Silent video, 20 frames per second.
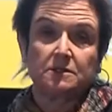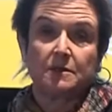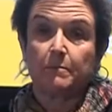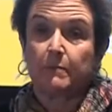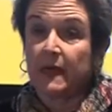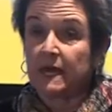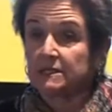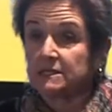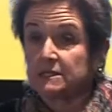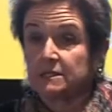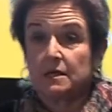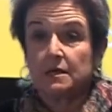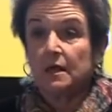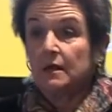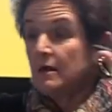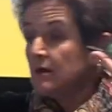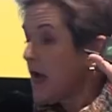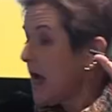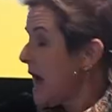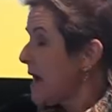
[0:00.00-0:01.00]
is the best
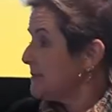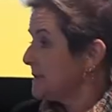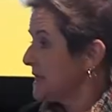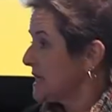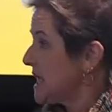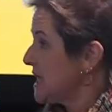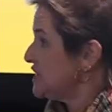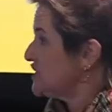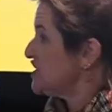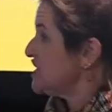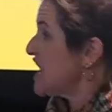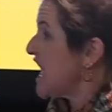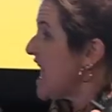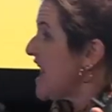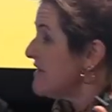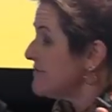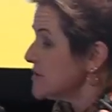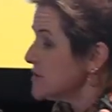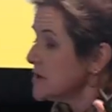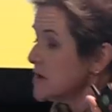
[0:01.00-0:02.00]
application
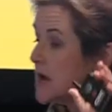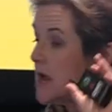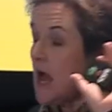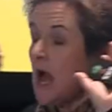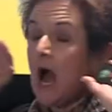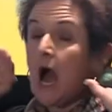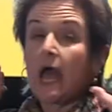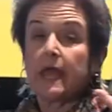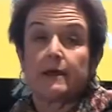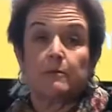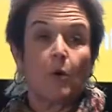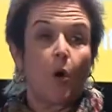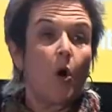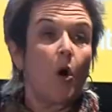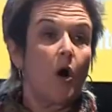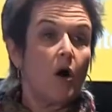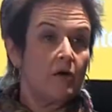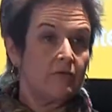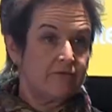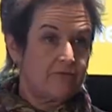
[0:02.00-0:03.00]
ever. I am
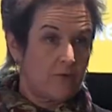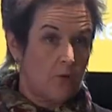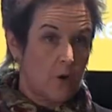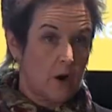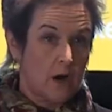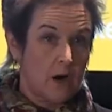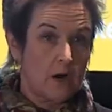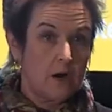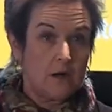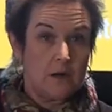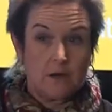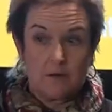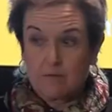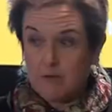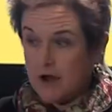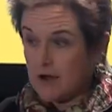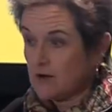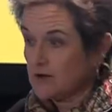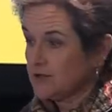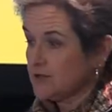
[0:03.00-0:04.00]
all for
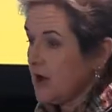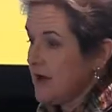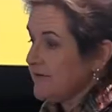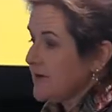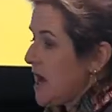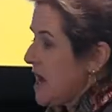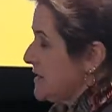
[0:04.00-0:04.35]
Microsoft